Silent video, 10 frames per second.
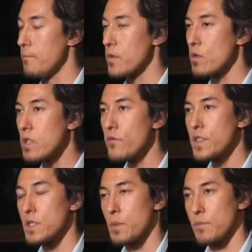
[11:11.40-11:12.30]
You live with
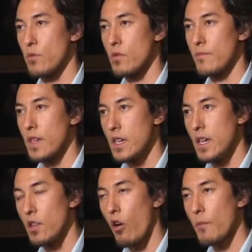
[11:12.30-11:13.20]
these people.
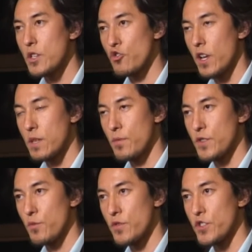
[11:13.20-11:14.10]
And army training
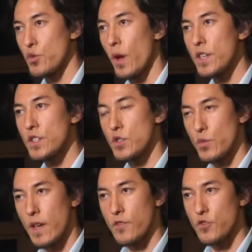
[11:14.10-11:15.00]
puts you in situations
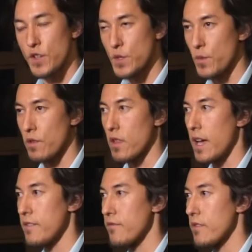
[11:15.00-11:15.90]
where you have to trust them with your
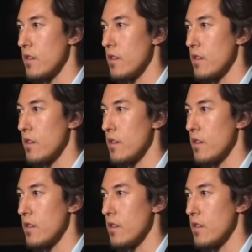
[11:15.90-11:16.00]
life,